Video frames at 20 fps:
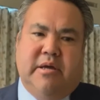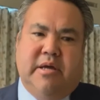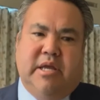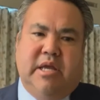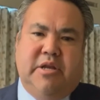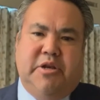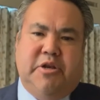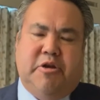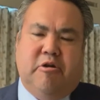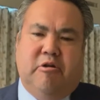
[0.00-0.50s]

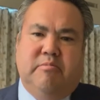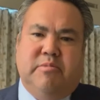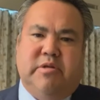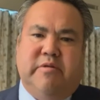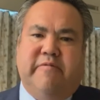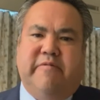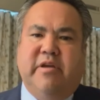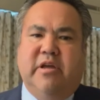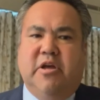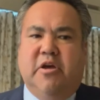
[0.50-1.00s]
in terms
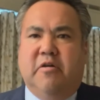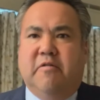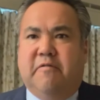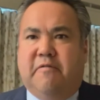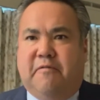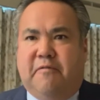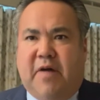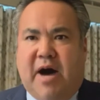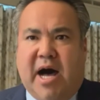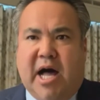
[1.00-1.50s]
of
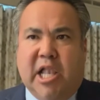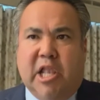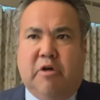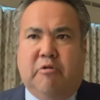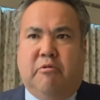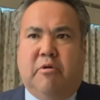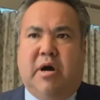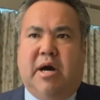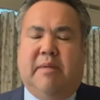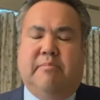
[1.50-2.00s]

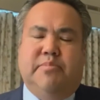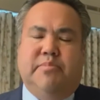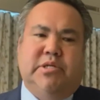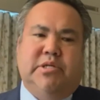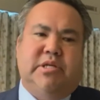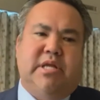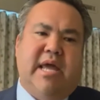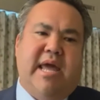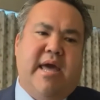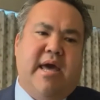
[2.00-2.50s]

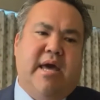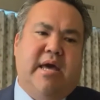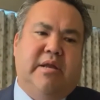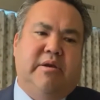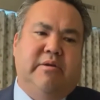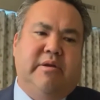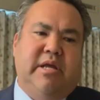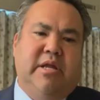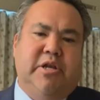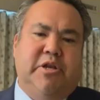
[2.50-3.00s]
follow-ups
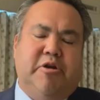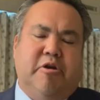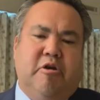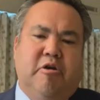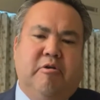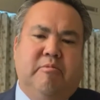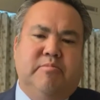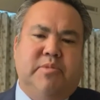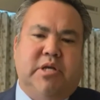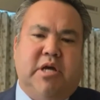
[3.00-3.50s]
and in
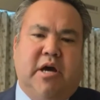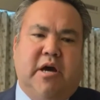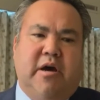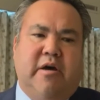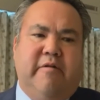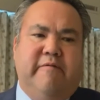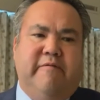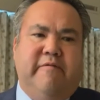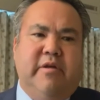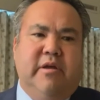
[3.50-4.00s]
terms
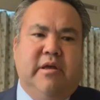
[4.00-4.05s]
of